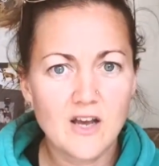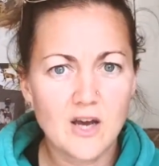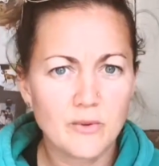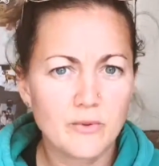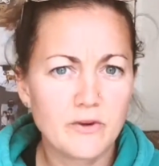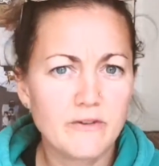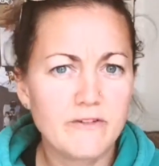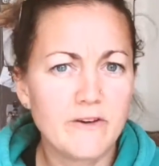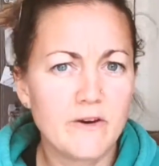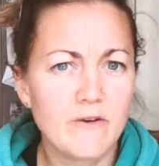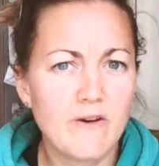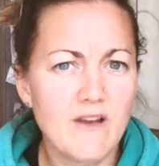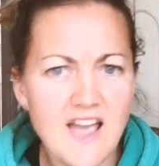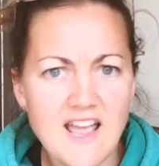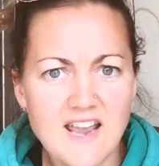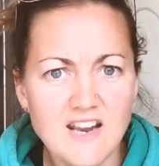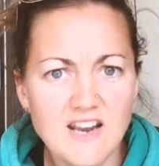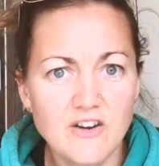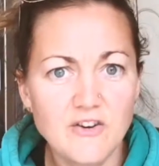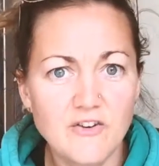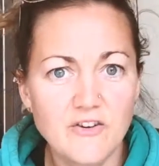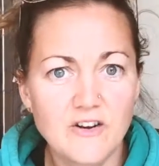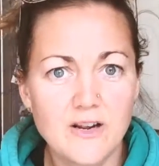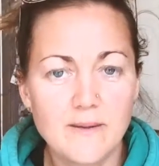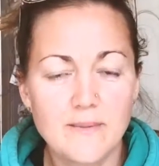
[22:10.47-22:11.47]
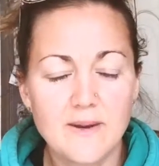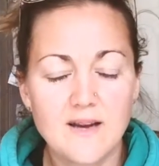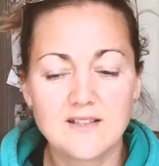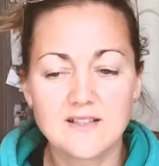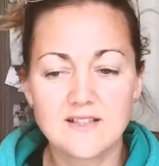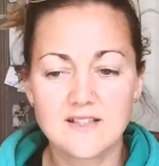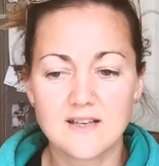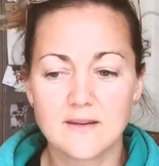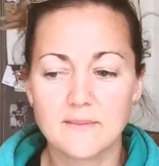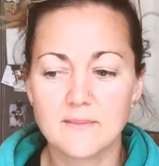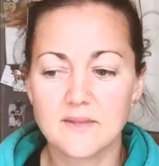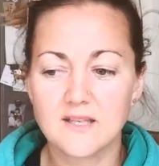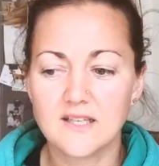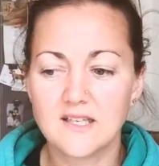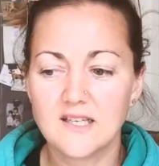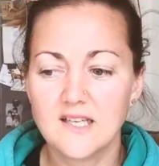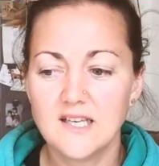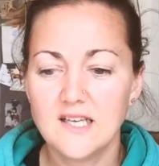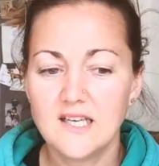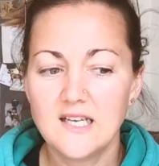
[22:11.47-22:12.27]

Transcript: I would feel angry about something.